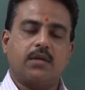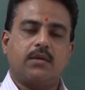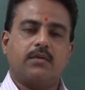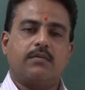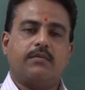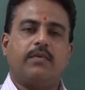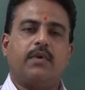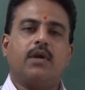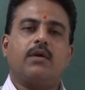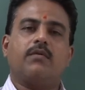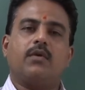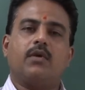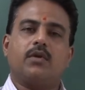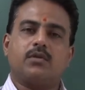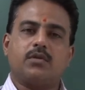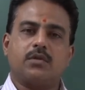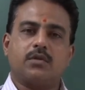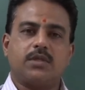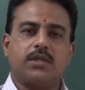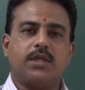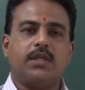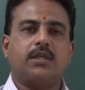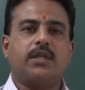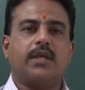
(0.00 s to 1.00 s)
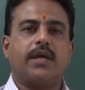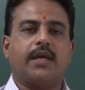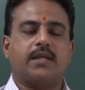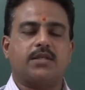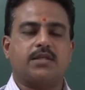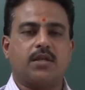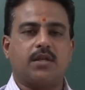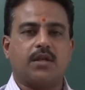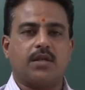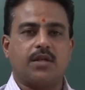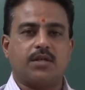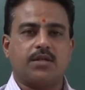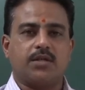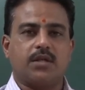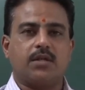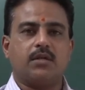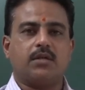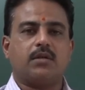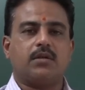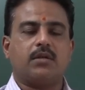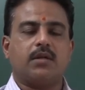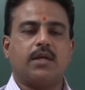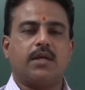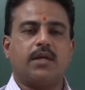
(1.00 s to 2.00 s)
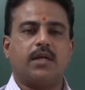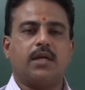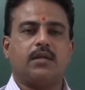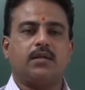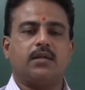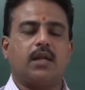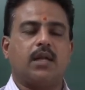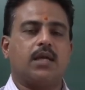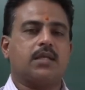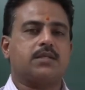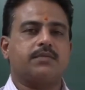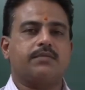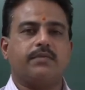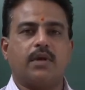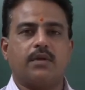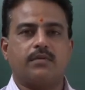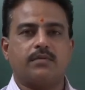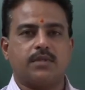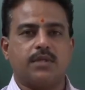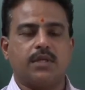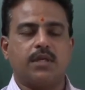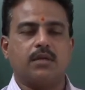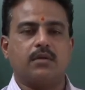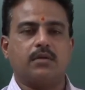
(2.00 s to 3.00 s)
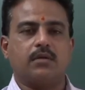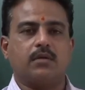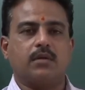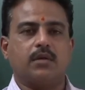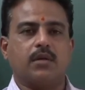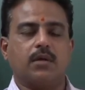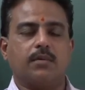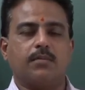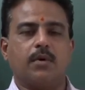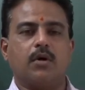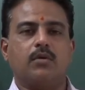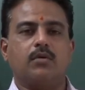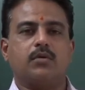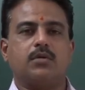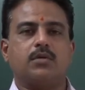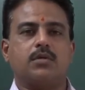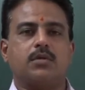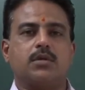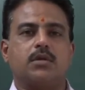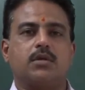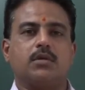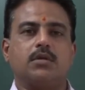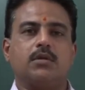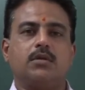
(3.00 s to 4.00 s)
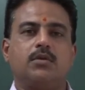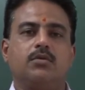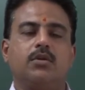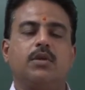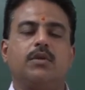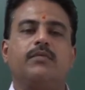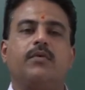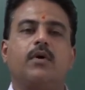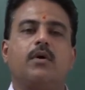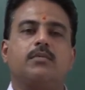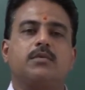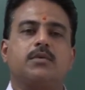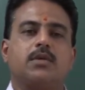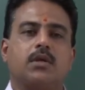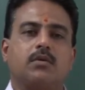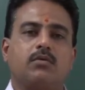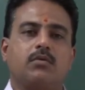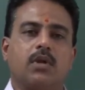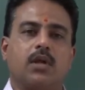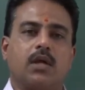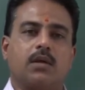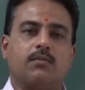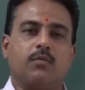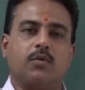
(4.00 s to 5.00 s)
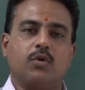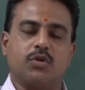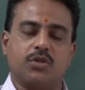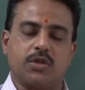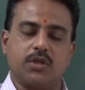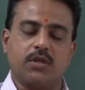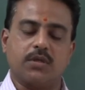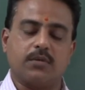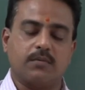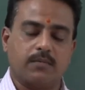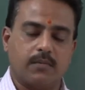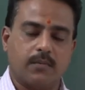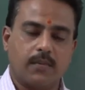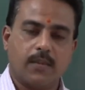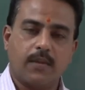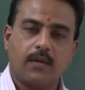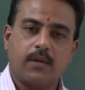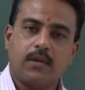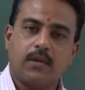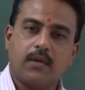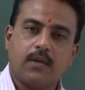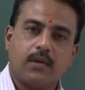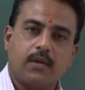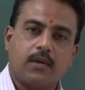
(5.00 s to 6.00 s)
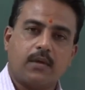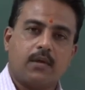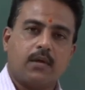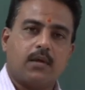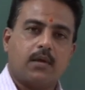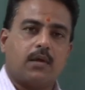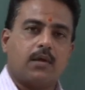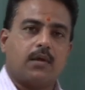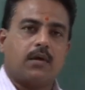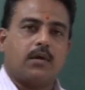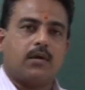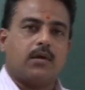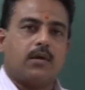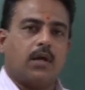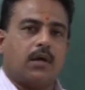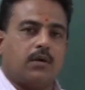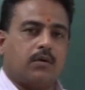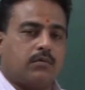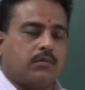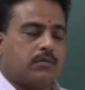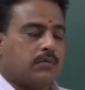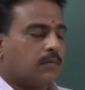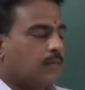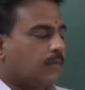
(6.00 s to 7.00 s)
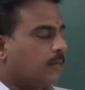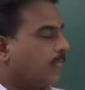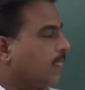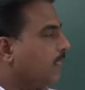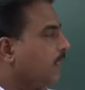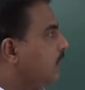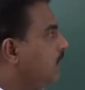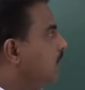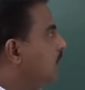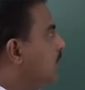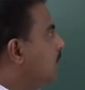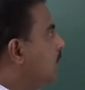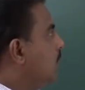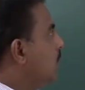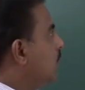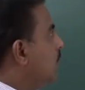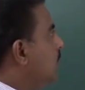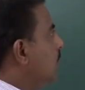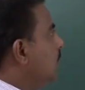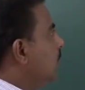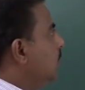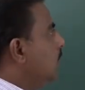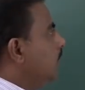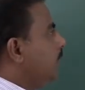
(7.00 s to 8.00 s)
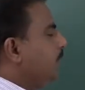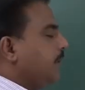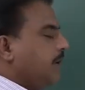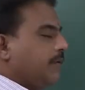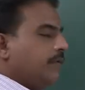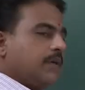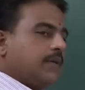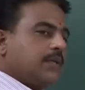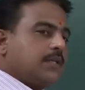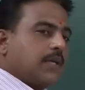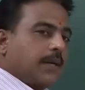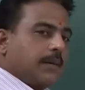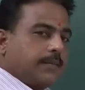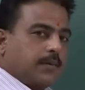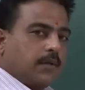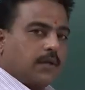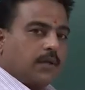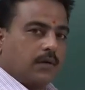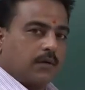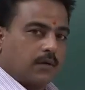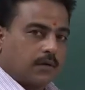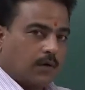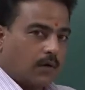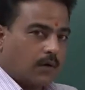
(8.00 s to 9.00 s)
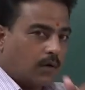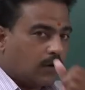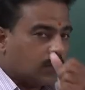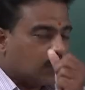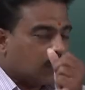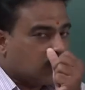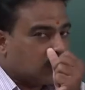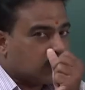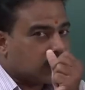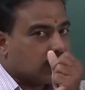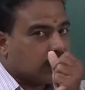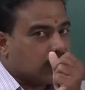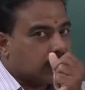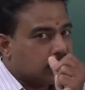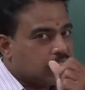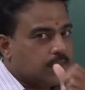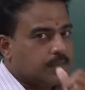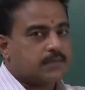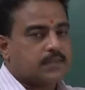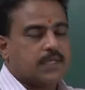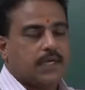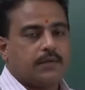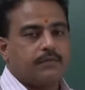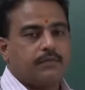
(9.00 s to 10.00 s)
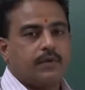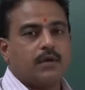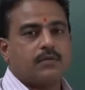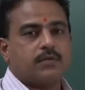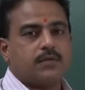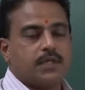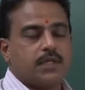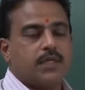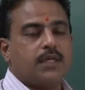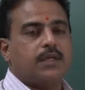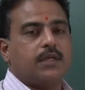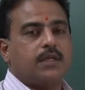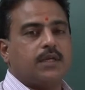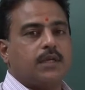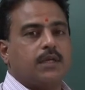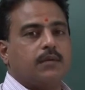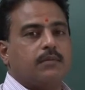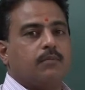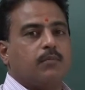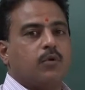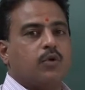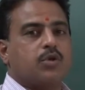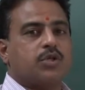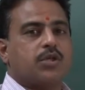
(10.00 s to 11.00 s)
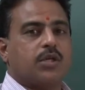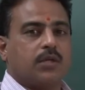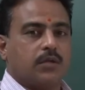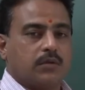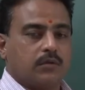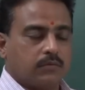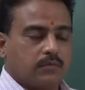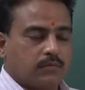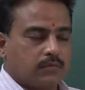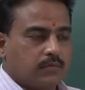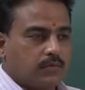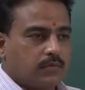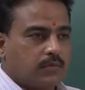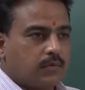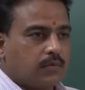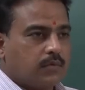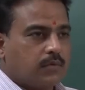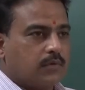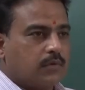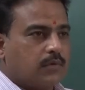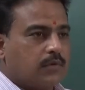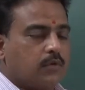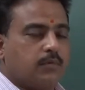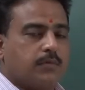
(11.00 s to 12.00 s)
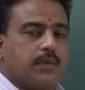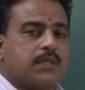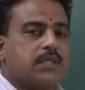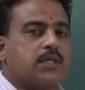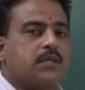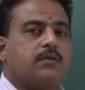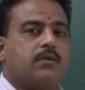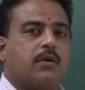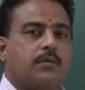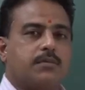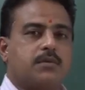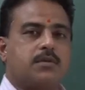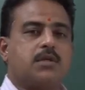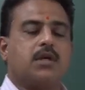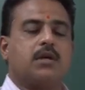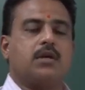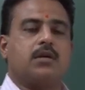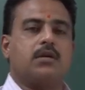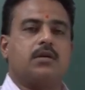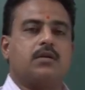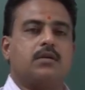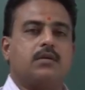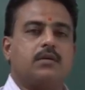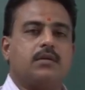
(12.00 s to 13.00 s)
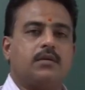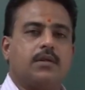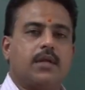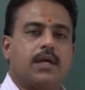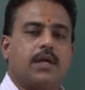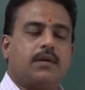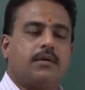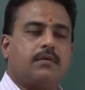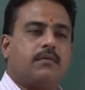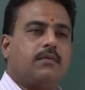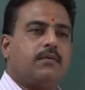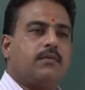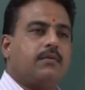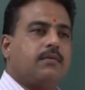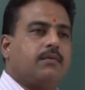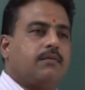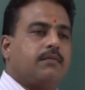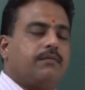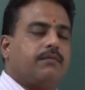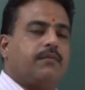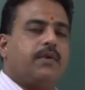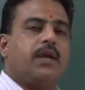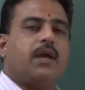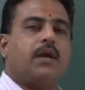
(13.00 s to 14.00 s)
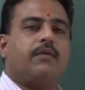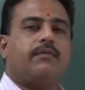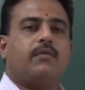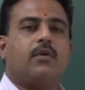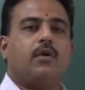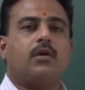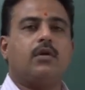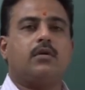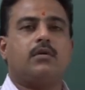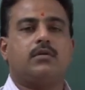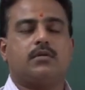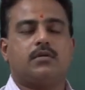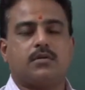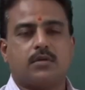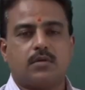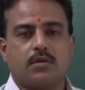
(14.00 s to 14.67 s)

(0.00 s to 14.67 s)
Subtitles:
We have also seen the acceleration, and at last we have seen about the uniform circular motion. Now, in the previous chapter, all those concepts that we have seen in motion, you must have observed that we have not